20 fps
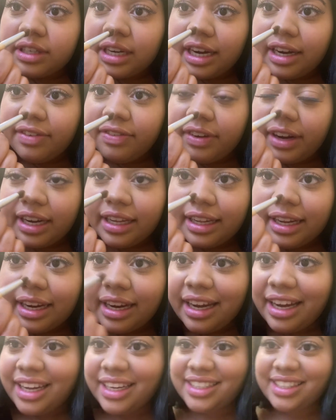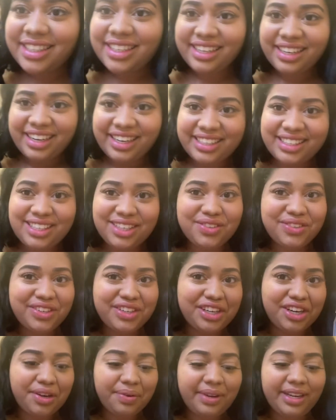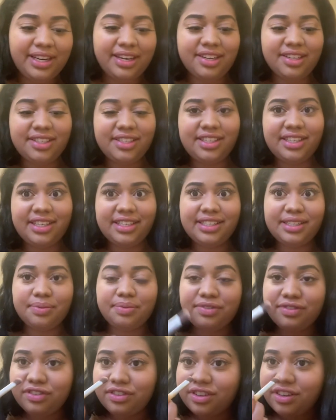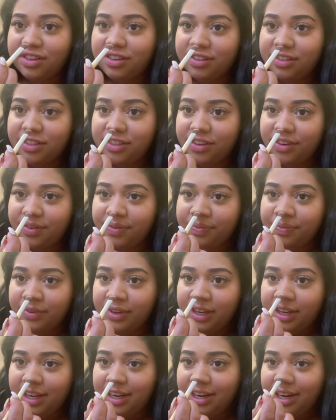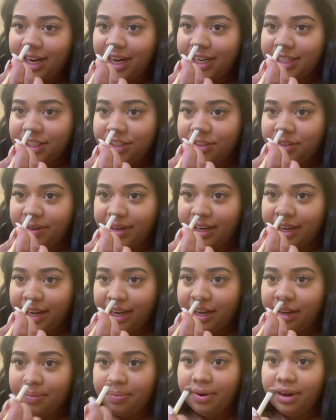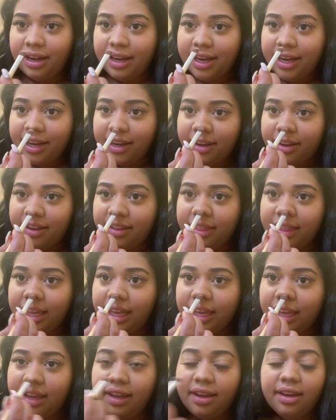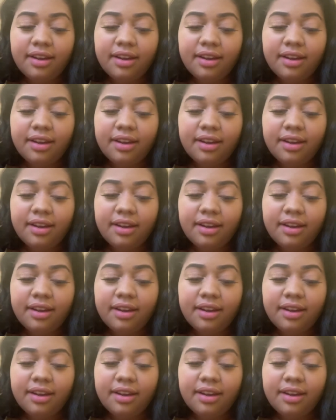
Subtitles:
I find that it adds a nice little glowiness to the tip of your nose, so I do quite like applying the